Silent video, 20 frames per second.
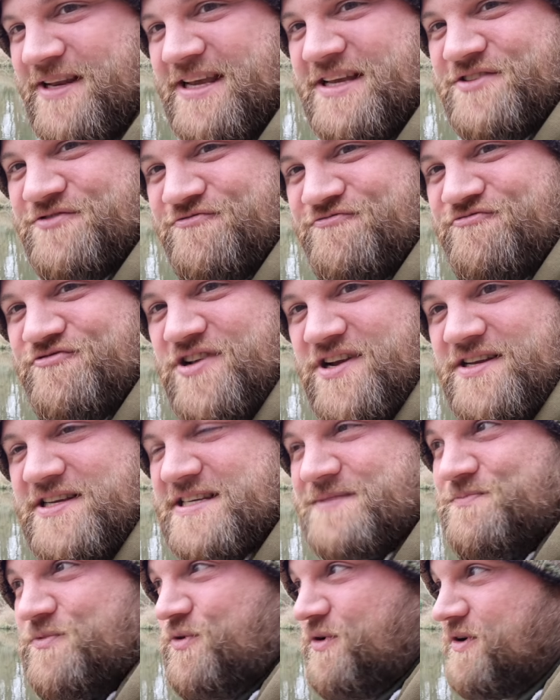mean, it is really
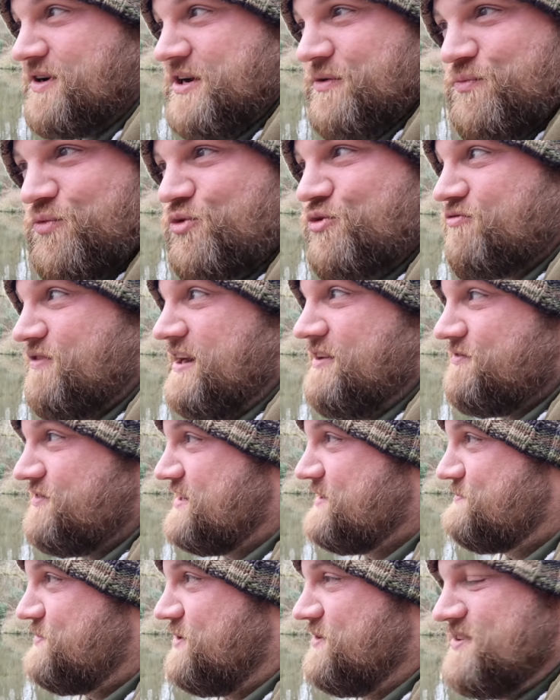small. I could walk around
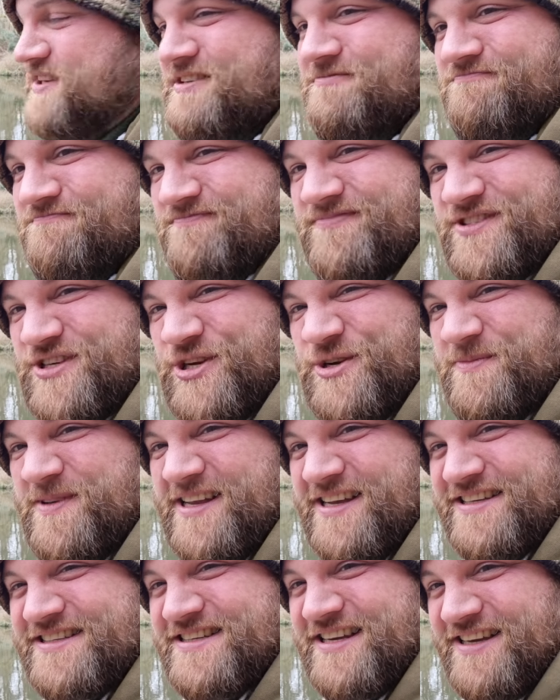this pond in 2
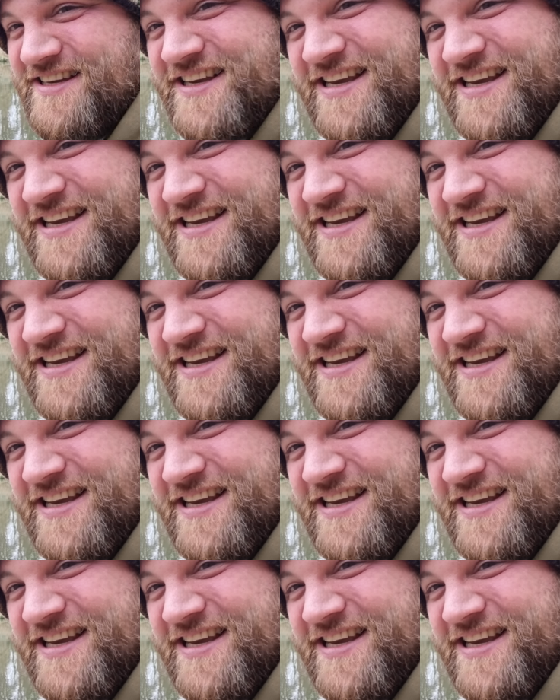minutes